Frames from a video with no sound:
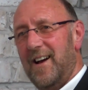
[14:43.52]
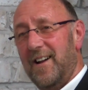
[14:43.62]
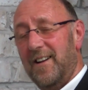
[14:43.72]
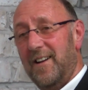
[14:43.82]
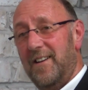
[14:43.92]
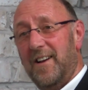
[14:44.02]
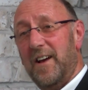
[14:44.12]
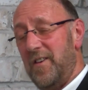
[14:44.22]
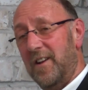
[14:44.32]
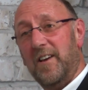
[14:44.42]
And
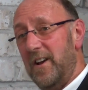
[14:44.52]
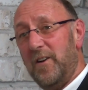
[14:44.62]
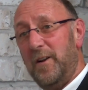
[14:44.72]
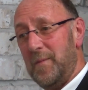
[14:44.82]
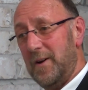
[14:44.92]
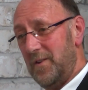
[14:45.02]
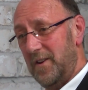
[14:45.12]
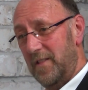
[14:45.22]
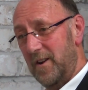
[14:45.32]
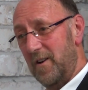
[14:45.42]
I think they're going
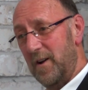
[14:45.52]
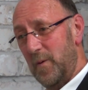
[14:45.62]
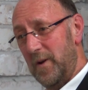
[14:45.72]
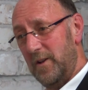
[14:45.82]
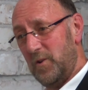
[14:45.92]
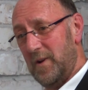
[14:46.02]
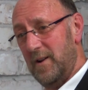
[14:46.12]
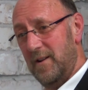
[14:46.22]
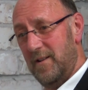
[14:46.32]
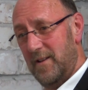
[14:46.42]
about it in the right way as
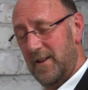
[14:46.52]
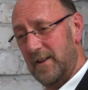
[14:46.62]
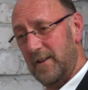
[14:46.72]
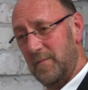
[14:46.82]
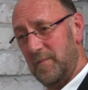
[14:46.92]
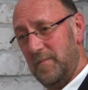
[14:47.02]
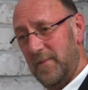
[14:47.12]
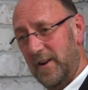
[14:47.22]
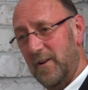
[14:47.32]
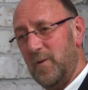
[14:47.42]
well. Um,
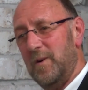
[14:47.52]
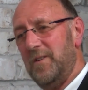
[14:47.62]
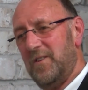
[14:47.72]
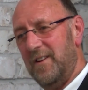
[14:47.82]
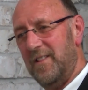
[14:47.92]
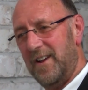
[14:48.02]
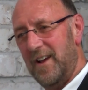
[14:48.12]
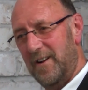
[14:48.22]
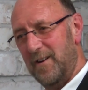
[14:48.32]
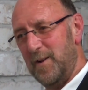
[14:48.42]
I know obviously they're
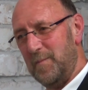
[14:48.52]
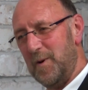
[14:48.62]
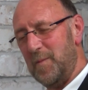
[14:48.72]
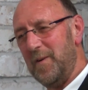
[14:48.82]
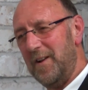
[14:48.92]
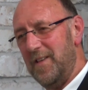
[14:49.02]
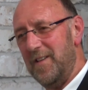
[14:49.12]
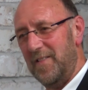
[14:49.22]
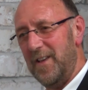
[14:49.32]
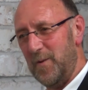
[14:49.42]
getting a lot more money
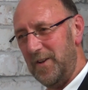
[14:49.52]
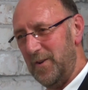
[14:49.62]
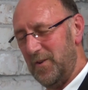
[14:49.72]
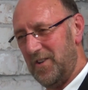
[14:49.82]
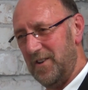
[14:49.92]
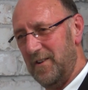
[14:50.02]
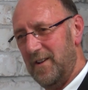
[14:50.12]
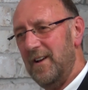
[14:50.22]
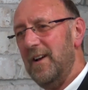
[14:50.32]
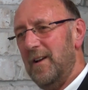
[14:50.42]
than they were used to,
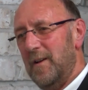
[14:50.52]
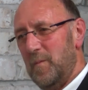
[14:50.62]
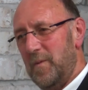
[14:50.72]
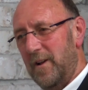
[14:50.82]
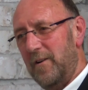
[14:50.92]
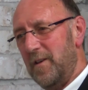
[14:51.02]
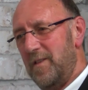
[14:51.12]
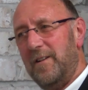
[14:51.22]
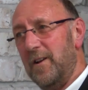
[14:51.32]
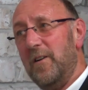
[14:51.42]
but I don't
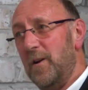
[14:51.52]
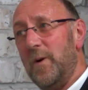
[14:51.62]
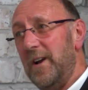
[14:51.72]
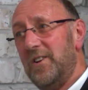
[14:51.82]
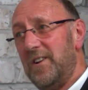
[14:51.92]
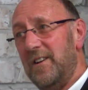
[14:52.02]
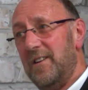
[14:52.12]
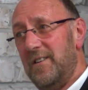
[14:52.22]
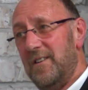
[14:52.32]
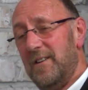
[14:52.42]
think they're going to waste
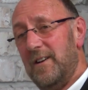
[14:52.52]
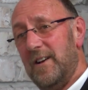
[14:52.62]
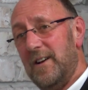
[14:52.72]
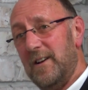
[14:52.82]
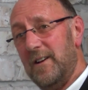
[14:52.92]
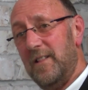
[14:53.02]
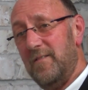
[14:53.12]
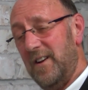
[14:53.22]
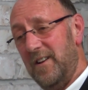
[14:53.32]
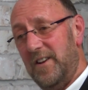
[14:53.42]
it. Yeah. Uh,
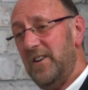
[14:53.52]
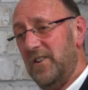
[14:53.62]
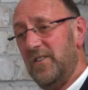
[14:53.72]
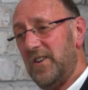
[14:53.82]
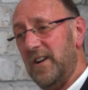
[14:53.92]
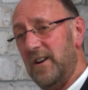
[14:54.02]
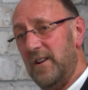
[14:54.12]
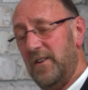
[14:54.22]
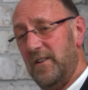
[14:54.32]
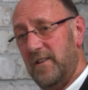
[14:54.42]
they've had a decent
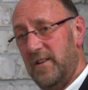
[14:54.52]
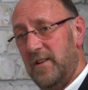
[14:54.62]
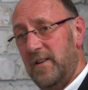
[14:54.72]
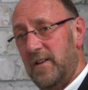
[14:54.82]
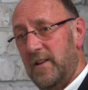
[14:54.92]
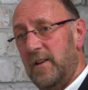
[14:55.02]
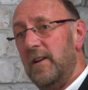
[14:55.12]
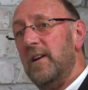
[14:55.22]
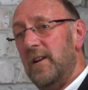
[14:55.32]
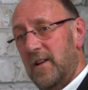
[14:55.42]
start,
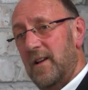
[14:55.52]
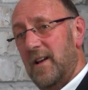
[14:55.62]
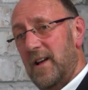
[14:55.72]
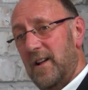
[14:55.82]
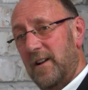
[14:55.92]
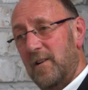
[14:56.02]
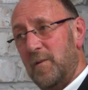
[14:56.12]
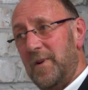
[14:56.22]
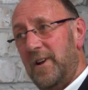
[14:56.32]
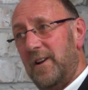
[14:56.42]
and
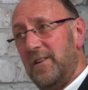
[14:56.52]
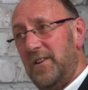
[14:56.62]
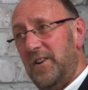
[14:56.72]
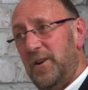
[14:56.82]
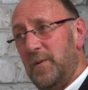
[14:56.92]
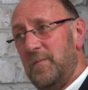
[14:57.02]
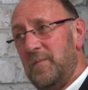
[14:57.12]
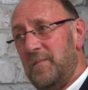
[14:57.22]
long may it continue.